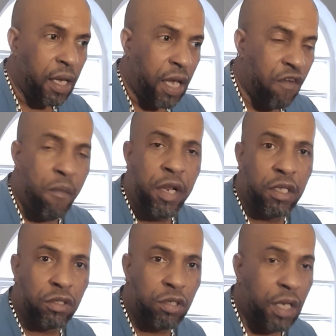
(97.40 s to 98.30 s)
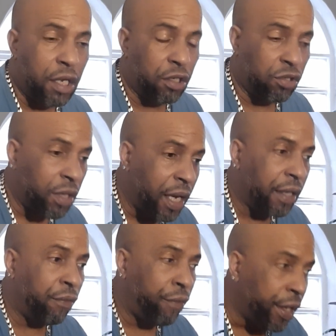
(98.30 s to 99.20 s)
every minute you turn on
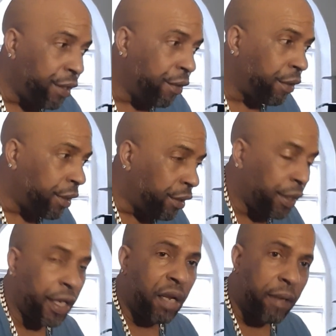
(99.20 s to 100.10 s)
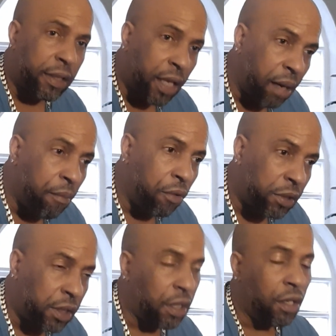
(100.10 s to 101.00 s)
the radio, you hear them talk
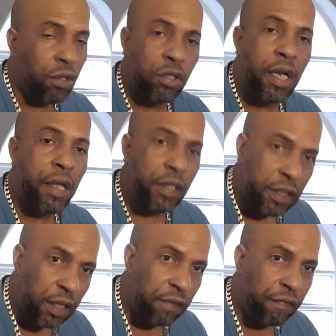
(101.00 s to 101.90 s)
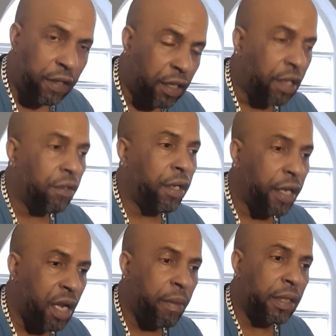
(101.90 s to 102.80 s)
about it. You turn on your TV, you
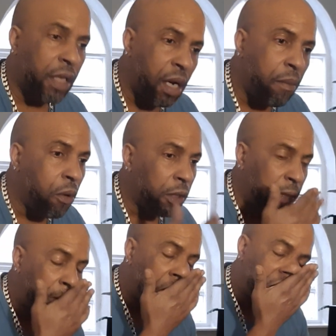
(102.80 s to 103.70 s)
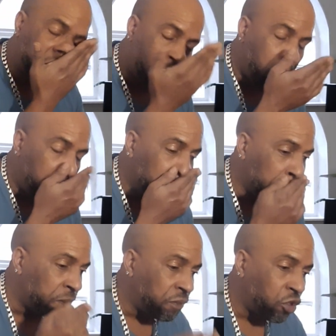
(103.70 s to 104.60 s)
hear them talk about it. But for some
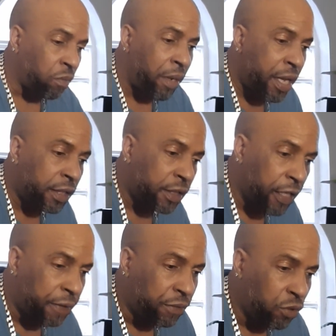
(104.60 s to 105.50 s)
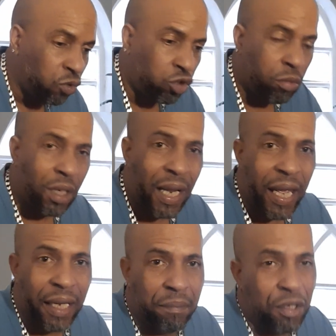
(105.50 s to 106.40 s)
reason, somebody has said YouTube
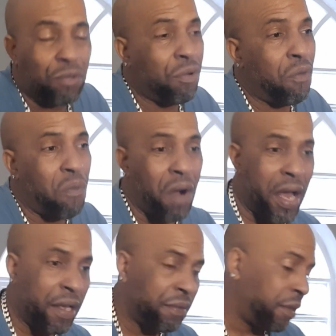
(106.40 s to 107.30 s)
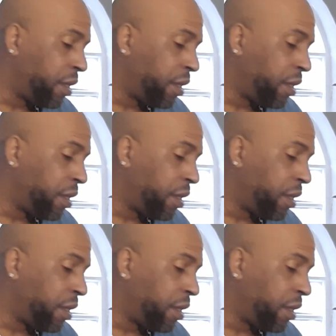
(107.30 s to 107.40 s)
like, we don't know why.